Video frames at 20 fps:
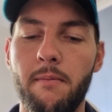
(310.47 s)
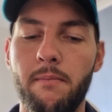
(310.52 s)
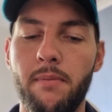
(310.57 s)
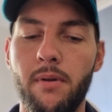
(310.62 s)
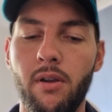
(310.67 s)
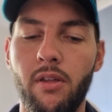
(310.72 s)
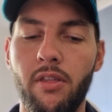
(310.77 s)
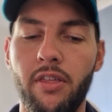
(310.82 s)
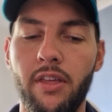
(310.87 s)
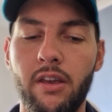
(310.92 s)

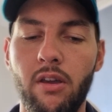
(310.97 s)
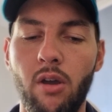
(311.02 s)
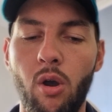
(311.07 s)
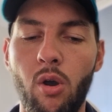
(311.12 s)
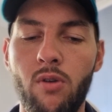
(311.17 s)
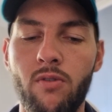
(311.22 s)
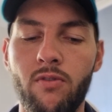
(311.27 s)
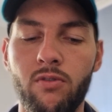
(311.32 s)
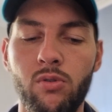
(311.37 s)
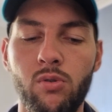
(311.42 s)
But I think
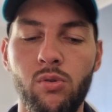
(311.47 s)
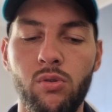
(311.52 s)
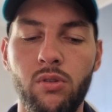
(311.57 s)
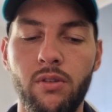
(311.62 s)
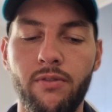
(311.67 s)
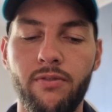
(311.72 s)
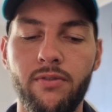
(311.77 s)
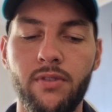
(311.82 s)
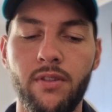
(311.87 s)
overall,